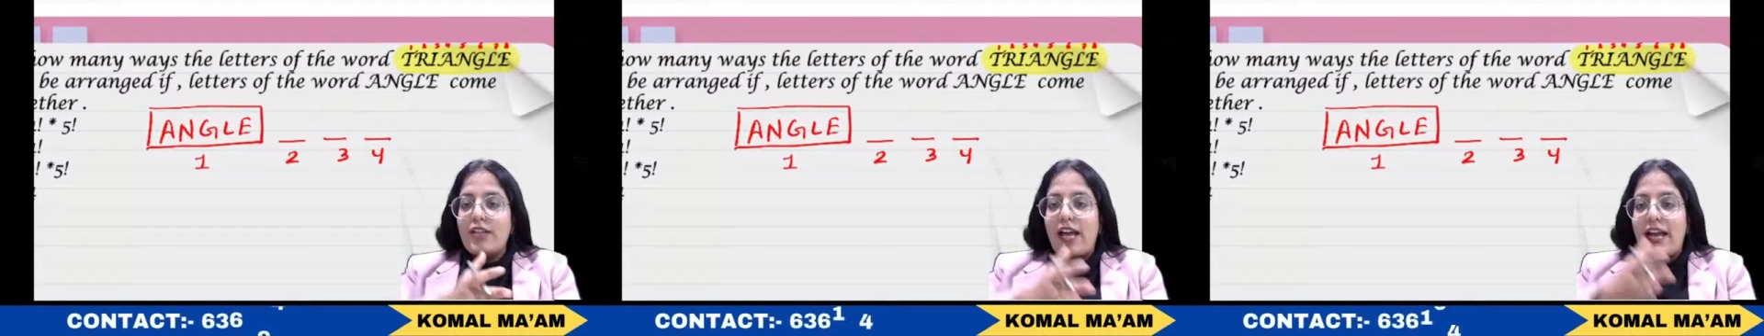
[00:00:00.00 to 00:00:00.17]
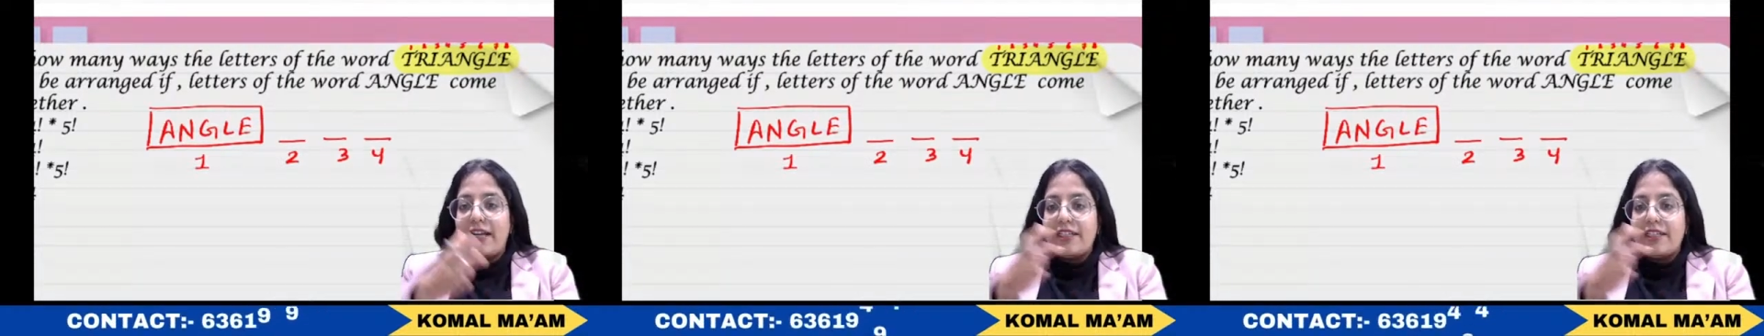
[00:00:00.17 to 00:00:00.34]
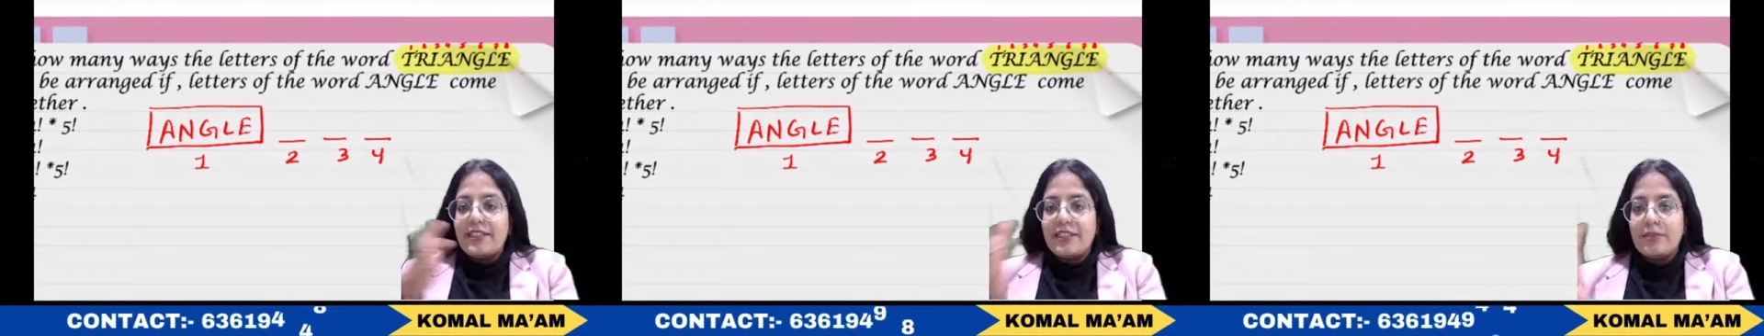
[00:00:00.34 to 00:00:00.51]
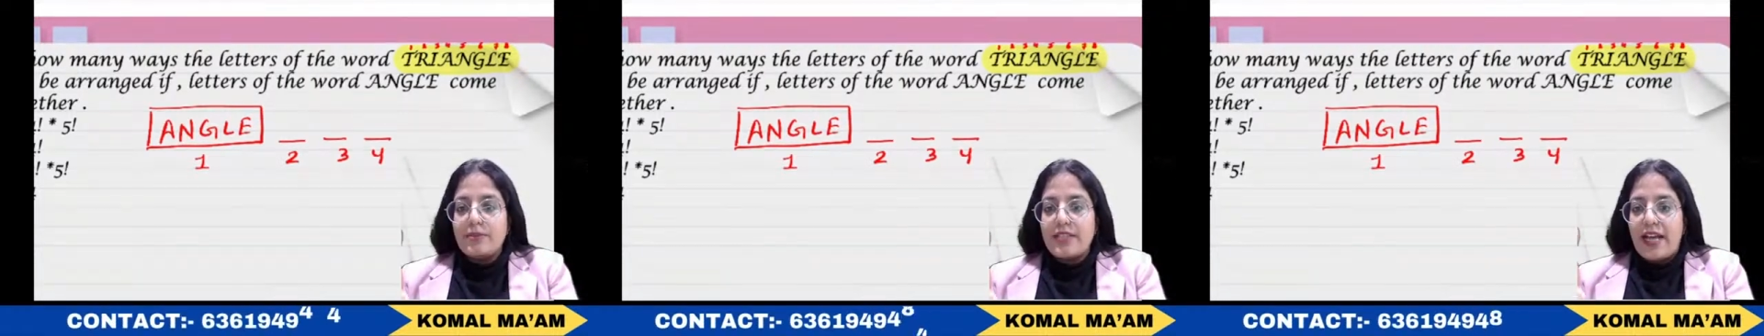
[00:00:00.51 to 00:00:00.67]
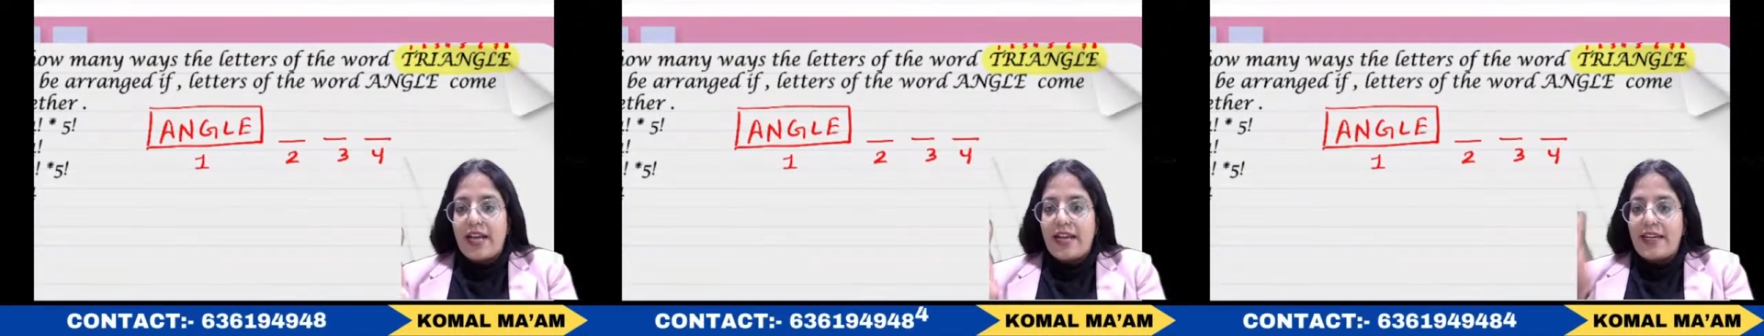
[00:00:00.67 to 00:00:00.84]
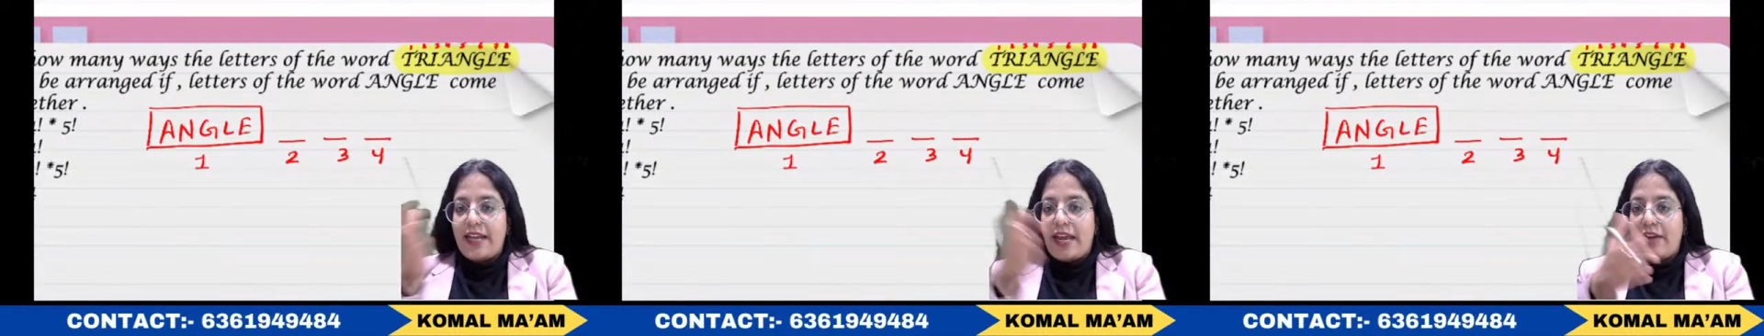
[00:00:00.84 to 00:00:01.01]
items
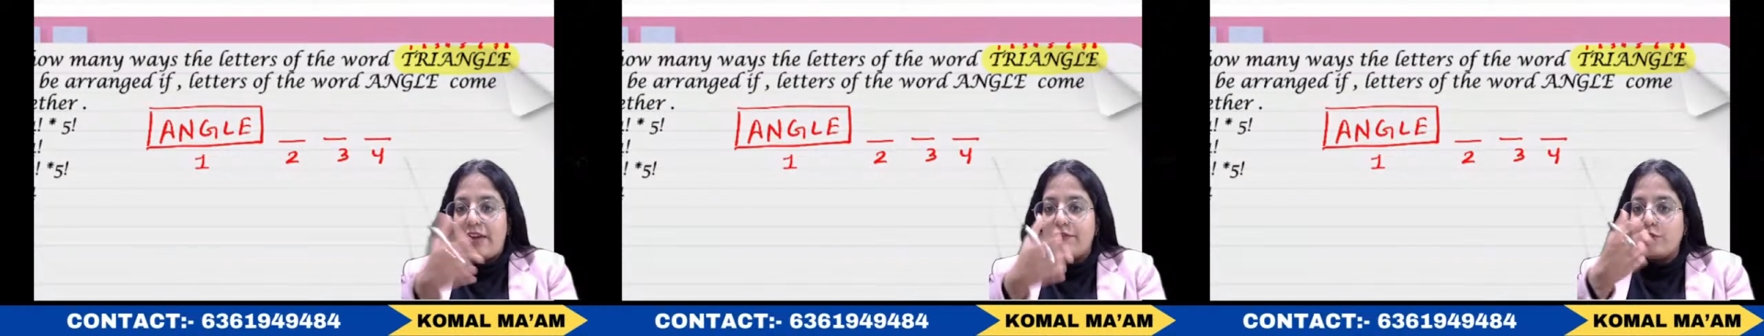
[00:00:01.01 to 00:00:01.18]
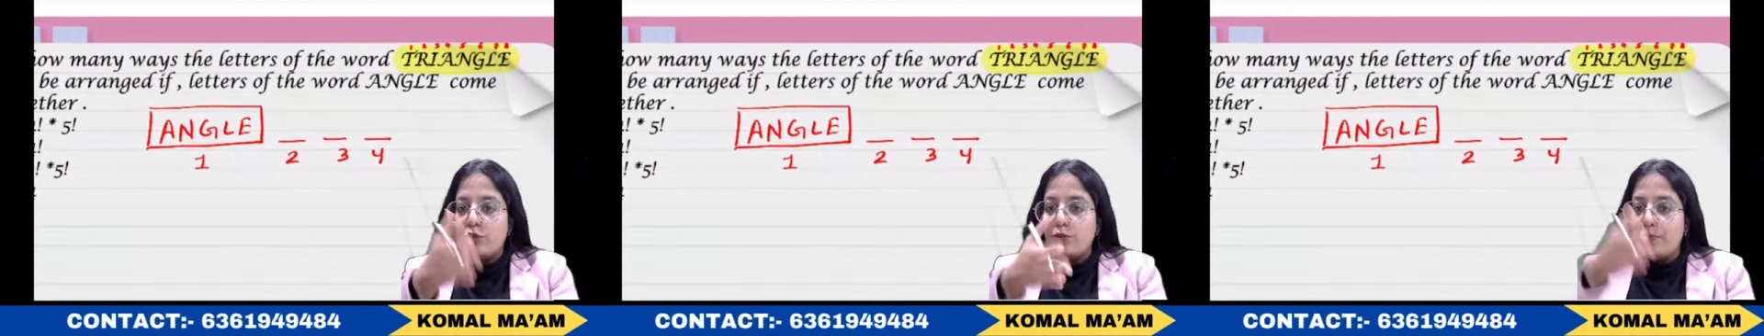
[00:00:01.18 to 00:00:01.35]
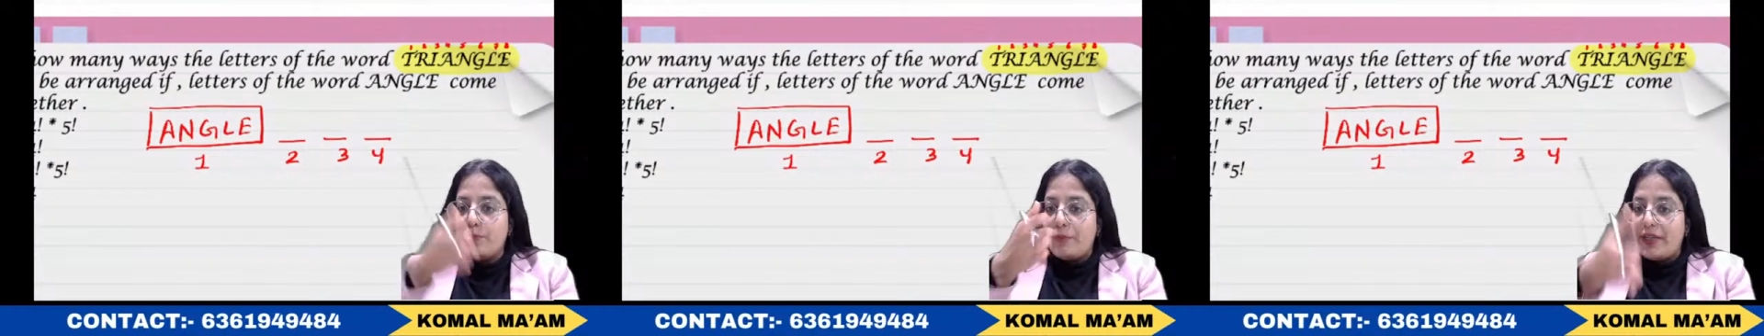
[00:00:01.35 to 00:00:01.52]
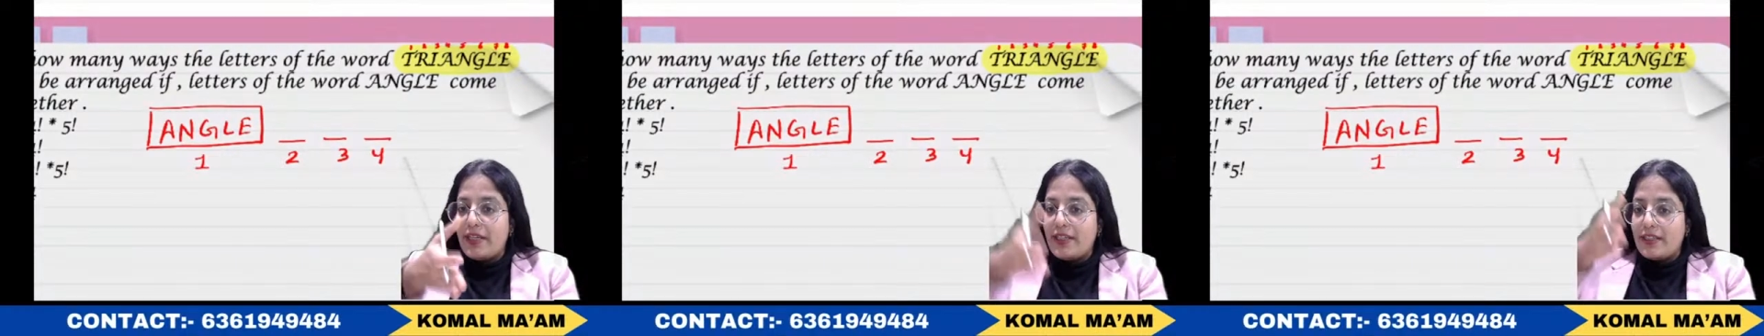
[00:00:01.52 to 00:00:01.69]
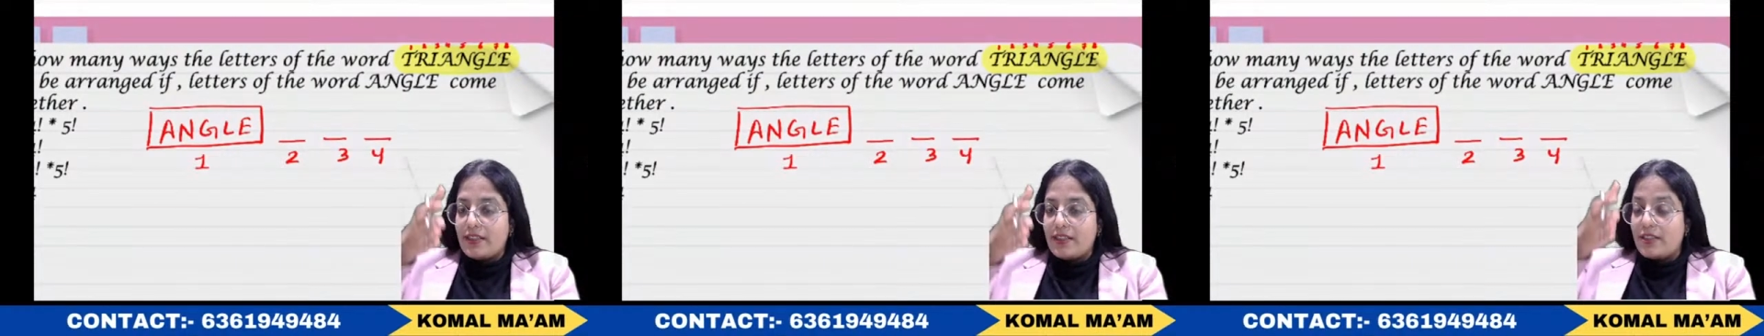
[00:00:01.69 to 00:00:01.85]
I have to make